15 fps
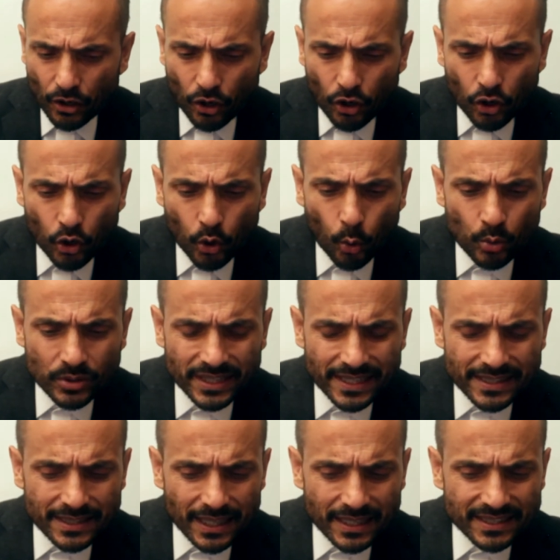
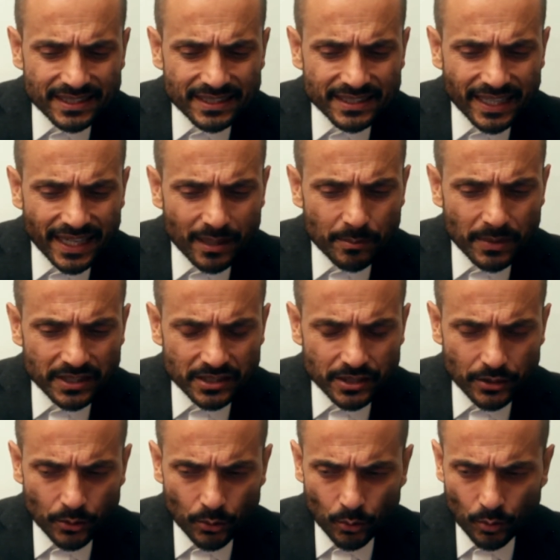causes a stigma
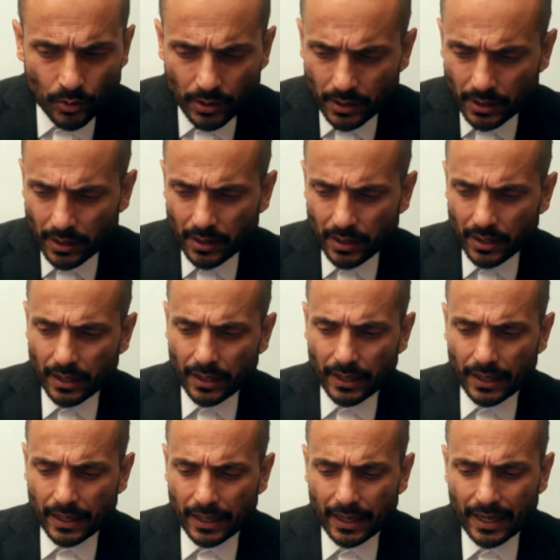to
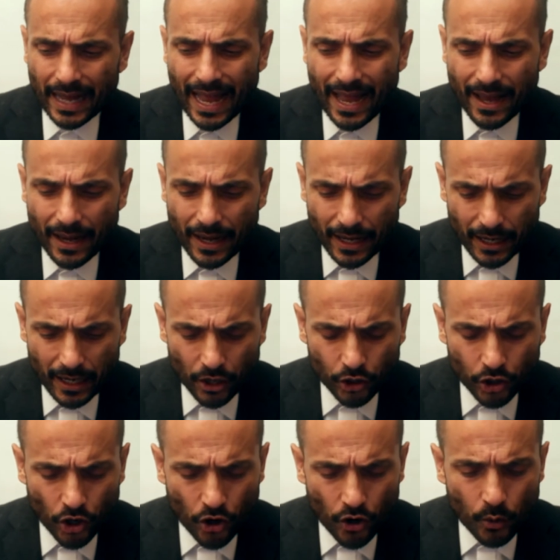
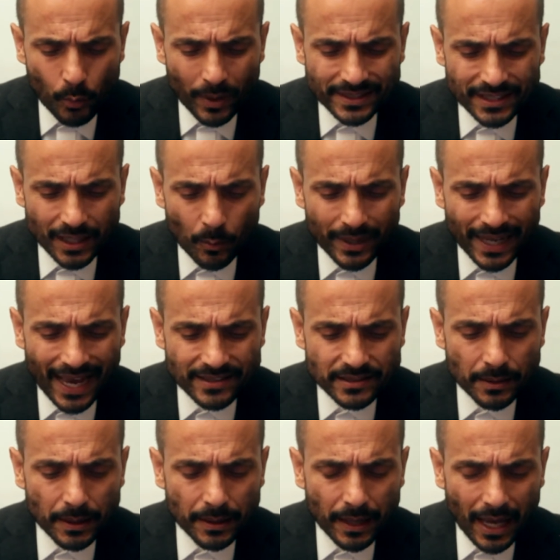occur when someone has
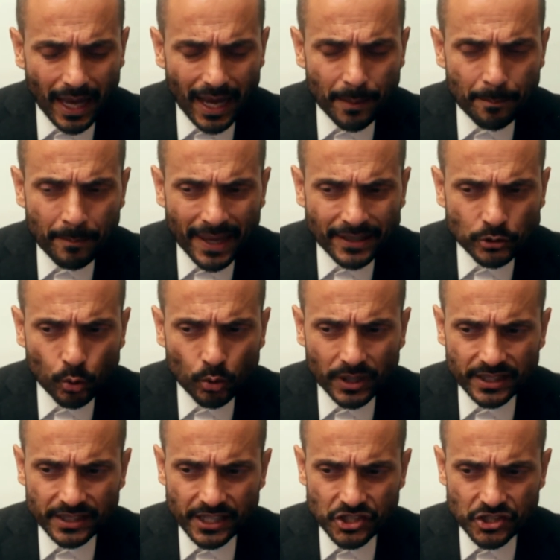a mental
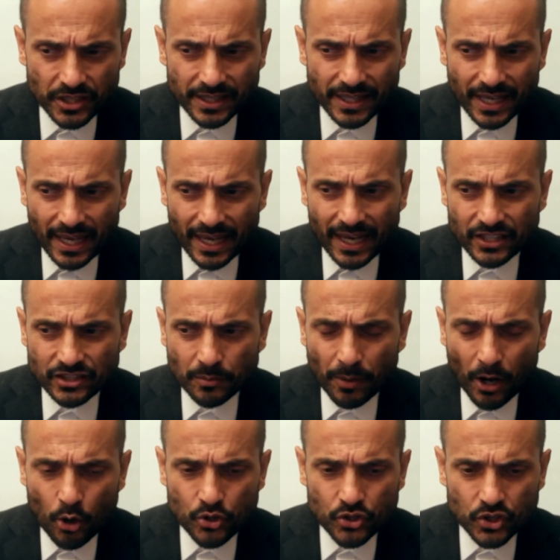condition as
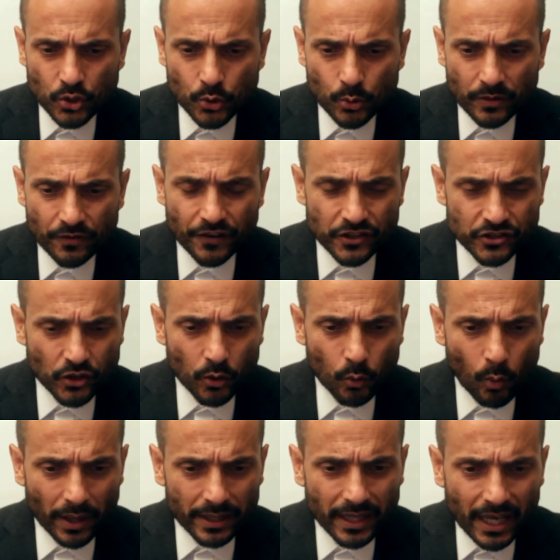opposed to a physical
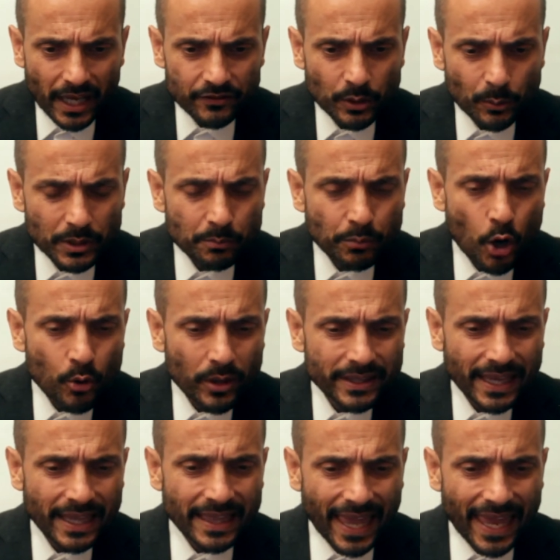one. If someone had broken
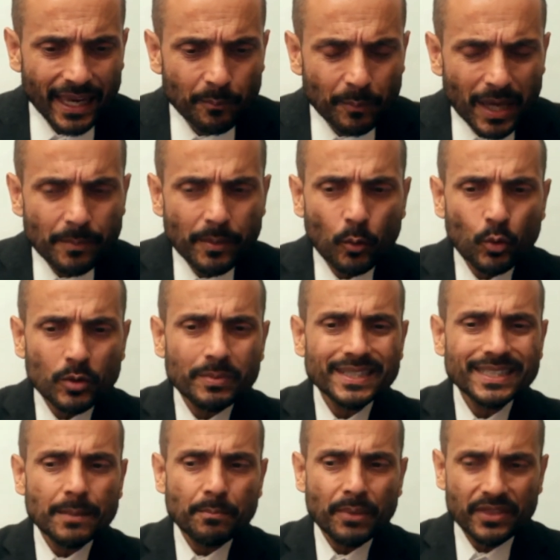their leg, people would be
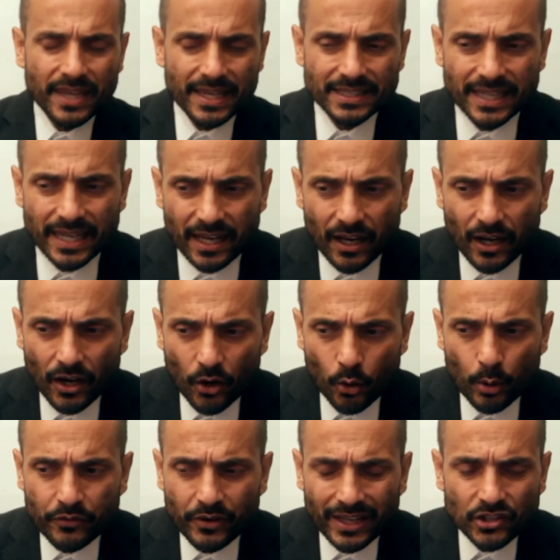sympathetic. Or
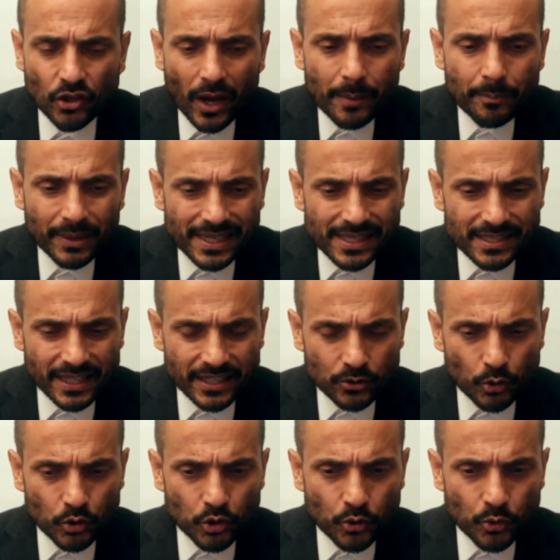if you had diabetes, or
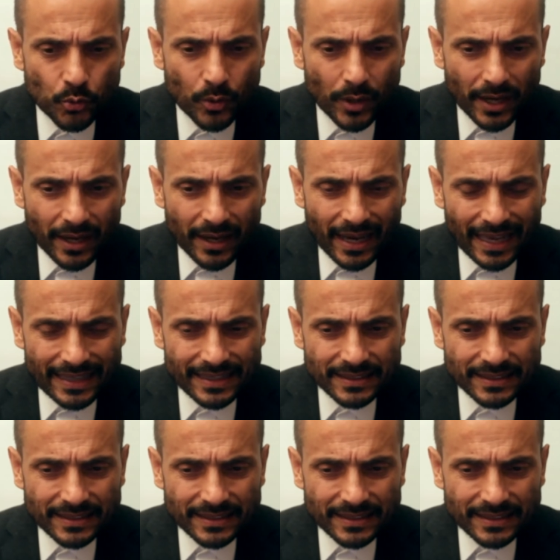you had